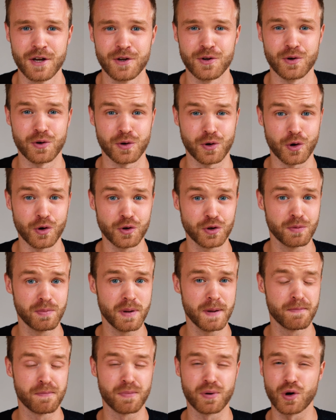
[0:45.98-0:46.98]
You're going to
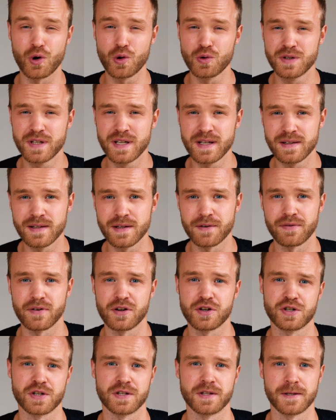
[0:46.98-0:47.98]
be protein
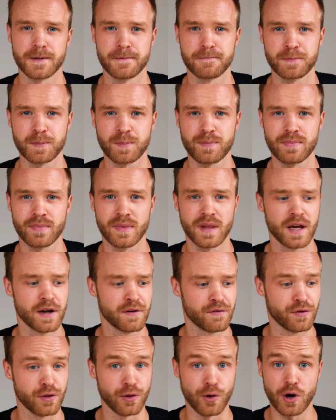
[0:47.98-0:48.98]
deficient.
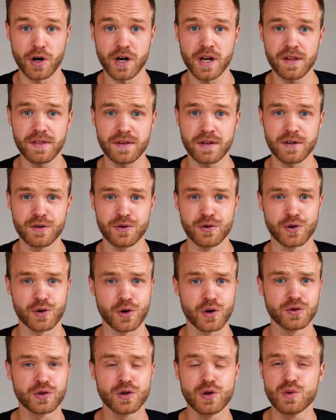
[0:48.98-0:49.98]
Florian, you're
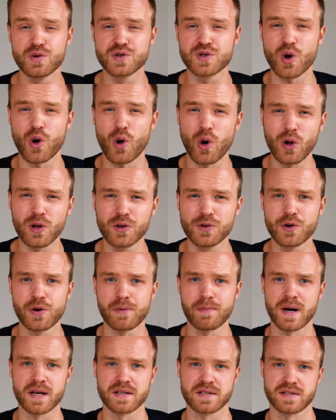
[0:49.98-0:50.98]
going to lose all your
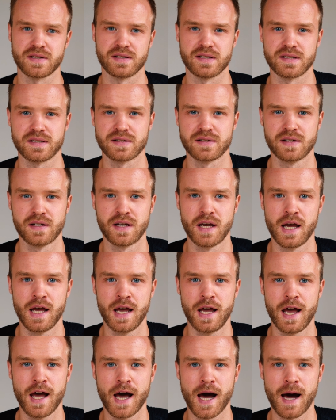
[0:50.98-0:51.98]
muscles.
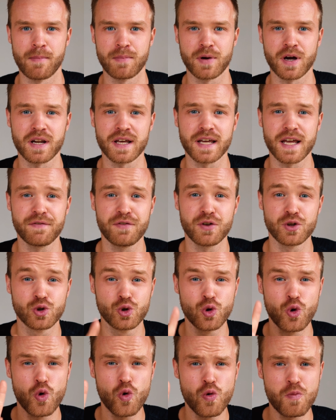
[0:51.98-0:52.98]
I'm gonna give you
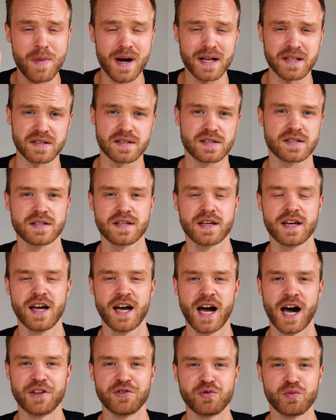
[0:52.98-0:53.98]
2 months
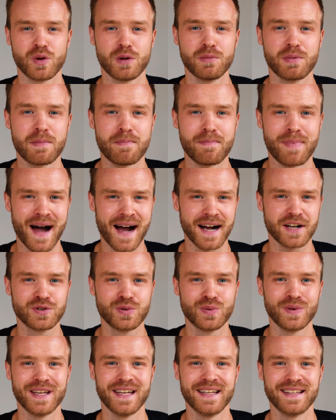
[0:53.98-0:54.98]
and you will be back
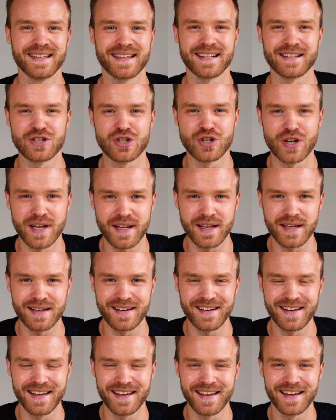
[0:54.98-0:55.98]
to eating
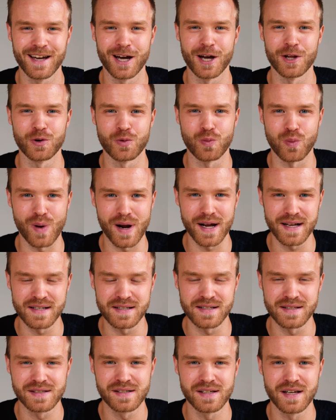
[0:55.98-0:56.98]
chicken and
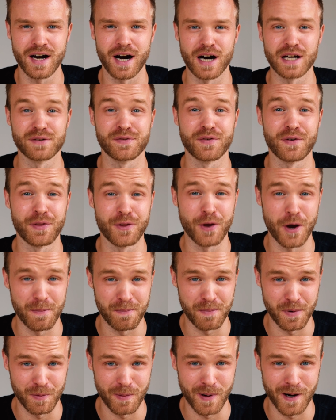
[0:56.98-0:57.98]
rice out of a
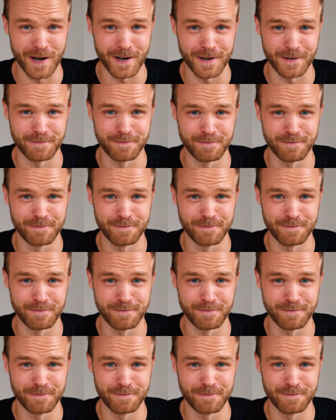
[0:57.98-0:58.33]
Tupperware.